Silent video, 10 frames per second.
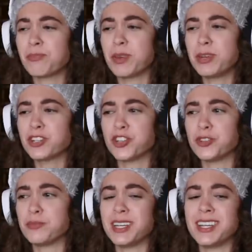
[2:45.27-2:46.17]
Maybe I
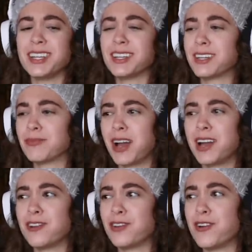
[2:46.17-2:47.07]
shouldn't be eating.
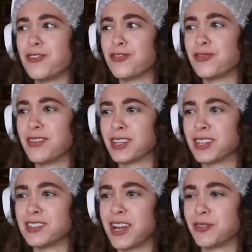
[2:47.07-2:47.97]
I don't know if having a
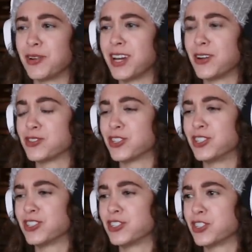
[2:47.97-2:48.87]
snack right now is a good
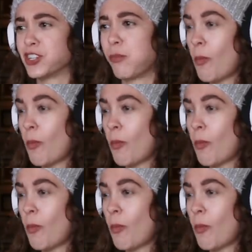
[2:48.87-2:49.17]
decision.